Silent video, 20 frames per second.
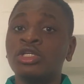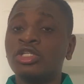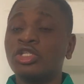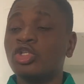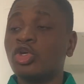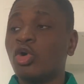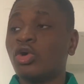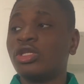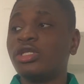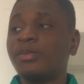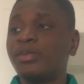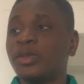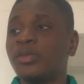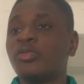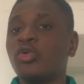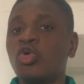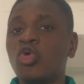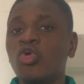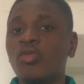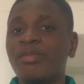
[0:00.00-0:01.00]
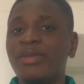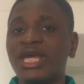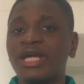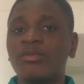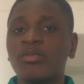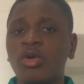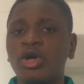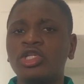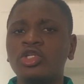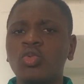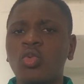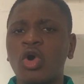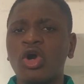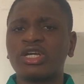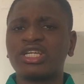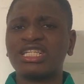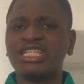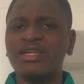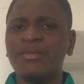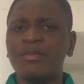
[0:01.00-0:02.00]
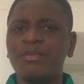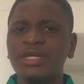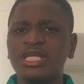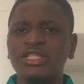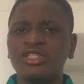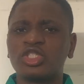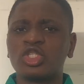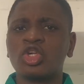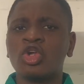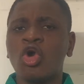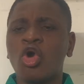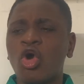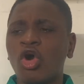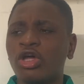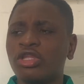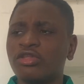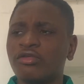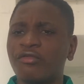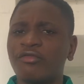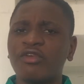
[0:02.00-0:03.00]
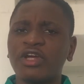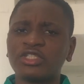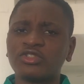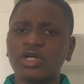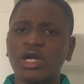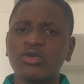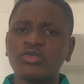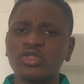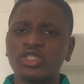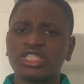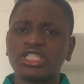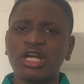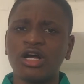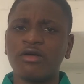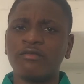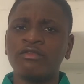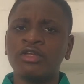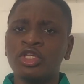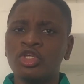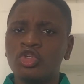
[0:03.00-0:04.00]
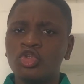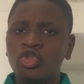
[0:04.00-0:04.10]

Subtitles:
The only people who make money work in the mint or in the Federal Reserve.